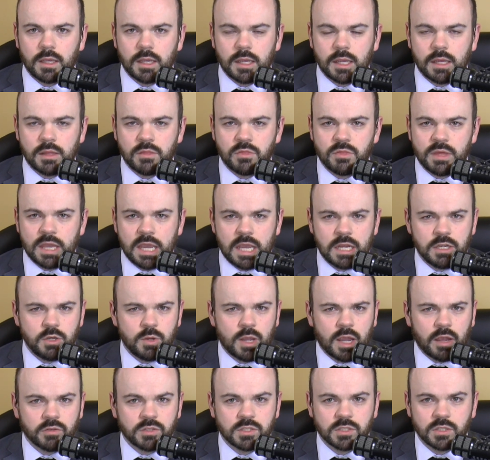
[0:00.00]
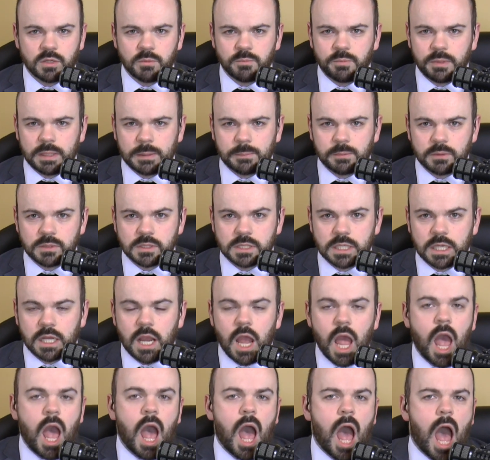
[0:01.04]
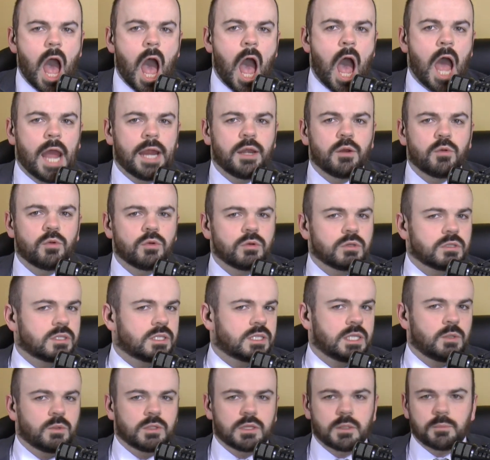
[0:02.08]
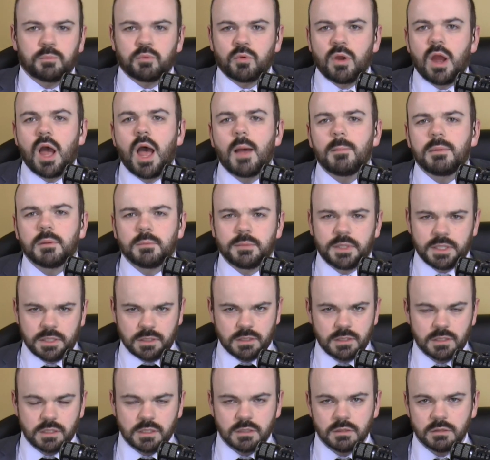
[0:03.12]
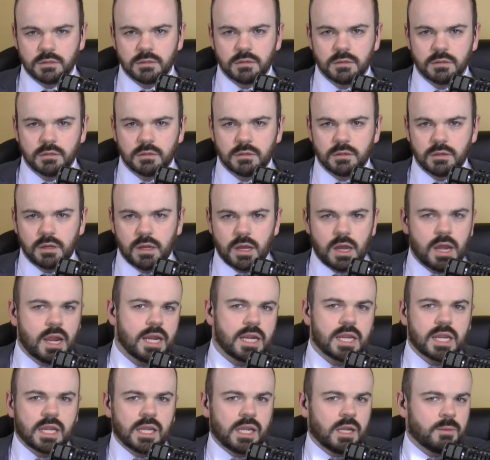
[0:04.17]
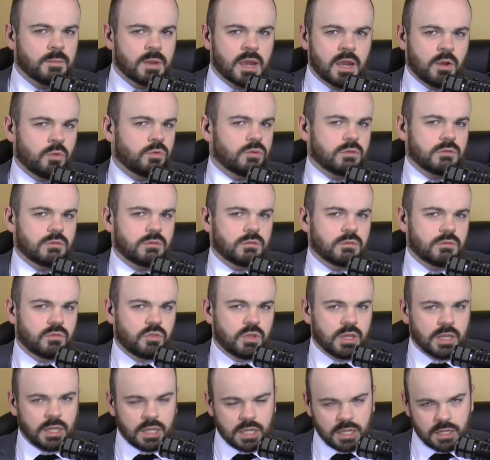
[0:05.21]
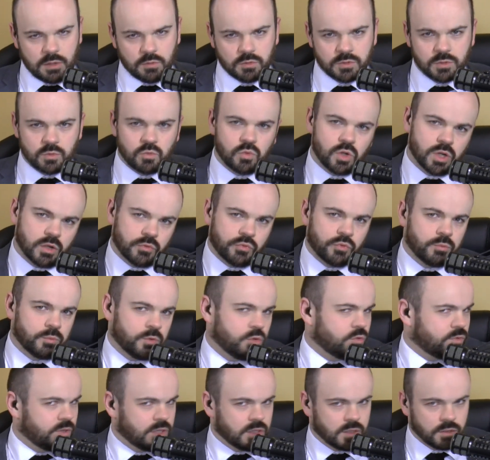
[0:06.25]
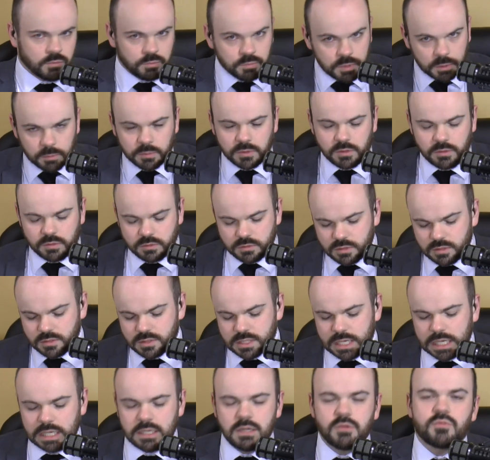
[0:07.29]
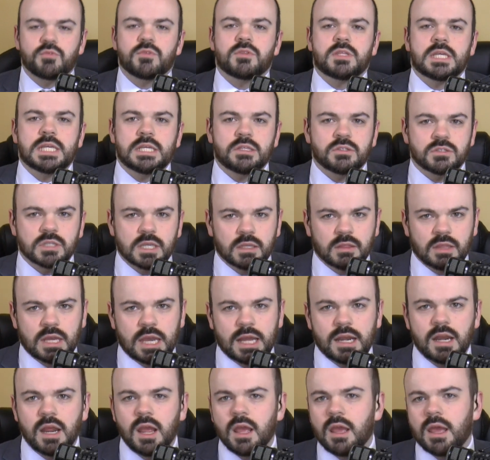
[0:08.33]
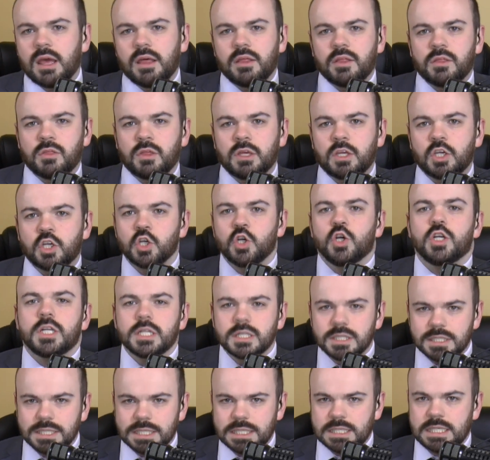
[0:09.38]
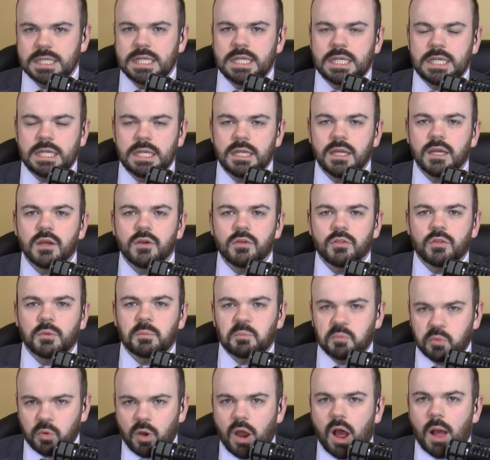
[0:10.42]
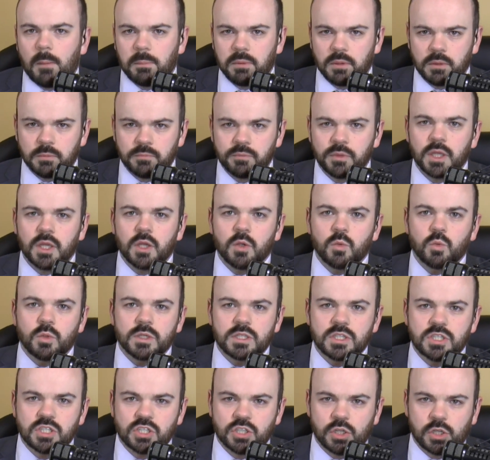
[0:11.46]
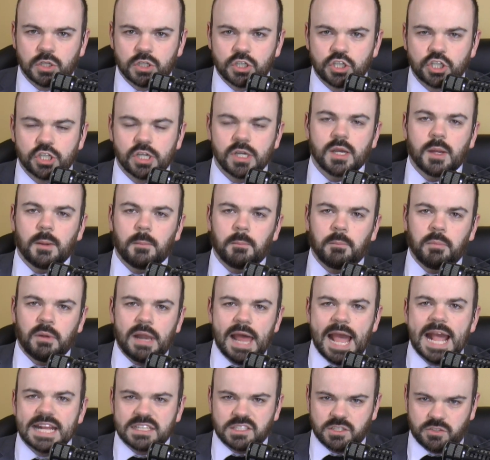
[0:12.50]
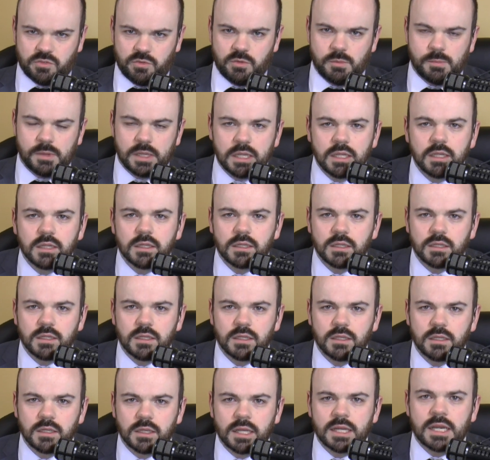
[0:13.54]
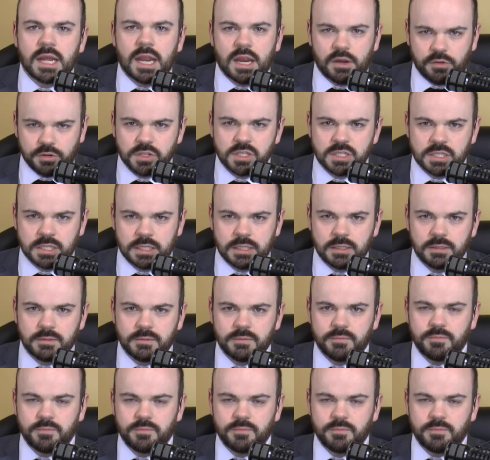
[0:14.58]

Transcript: And then you have some people saying, I don't see what the problem is. I came out thinking it was a wonderful movie, and people saying different things like that, and that they couldn't see the problem with such blasphemy and heresy.